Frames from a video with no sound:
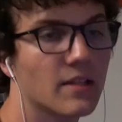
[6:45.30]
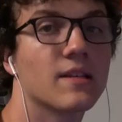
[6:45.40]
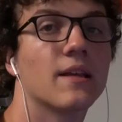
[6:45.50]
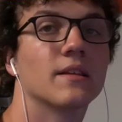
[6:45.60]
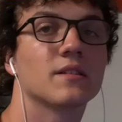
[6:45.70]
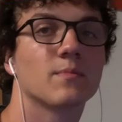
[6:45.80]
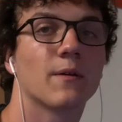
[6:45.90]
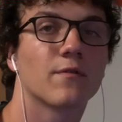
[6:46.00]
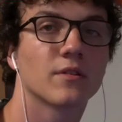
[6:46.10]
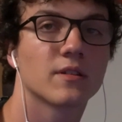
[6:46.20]
like to say this is my
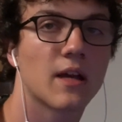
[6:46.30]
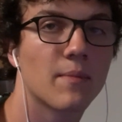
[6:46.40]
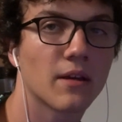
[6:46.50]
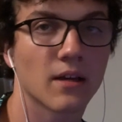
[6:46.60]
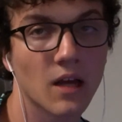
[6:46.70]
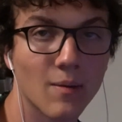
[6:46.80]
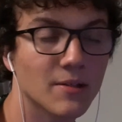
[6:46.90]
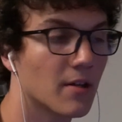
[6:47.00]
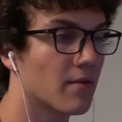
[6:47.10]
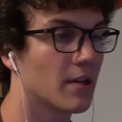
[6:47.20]
first time making a
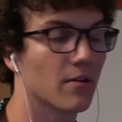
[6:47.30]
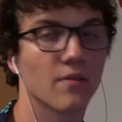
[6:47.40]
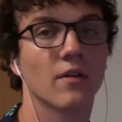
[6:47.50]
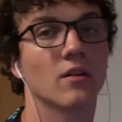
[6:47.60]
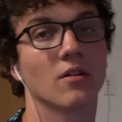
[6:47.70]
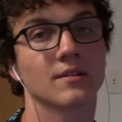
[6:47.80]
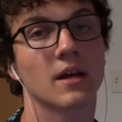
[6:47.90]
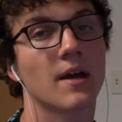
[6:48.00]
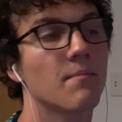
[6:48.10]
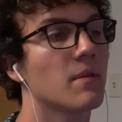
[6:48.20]
commentary video in a very long
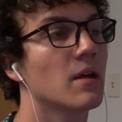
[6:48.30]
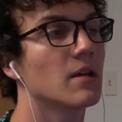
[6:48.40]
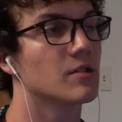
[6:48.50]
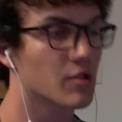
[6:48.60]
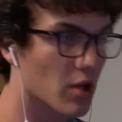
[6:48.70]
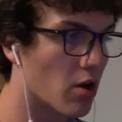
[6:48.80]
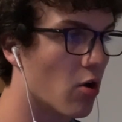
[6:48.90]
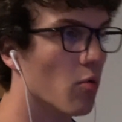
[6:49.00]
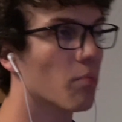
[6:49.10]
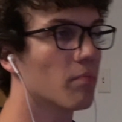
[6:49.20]
time,
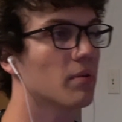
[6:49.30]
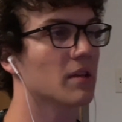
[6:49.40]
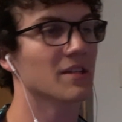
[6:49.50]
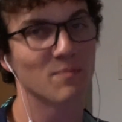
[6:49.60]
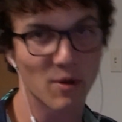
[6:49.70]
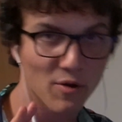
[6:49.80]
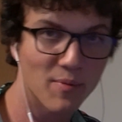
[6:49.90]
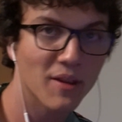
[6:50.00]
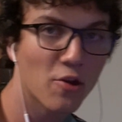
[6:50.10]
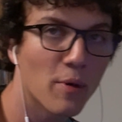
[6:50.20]
so please bear with
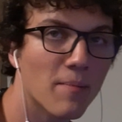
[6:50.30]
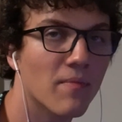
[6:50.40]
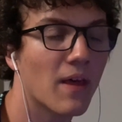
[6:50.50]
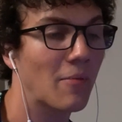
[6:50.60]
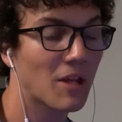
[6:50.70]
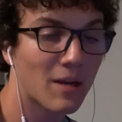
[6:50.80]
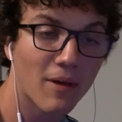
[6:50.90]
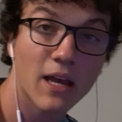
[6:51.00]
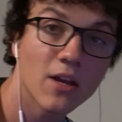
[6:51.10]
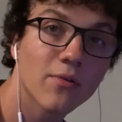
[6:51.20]
me a little bit. I'm getting
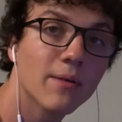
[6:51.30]
back into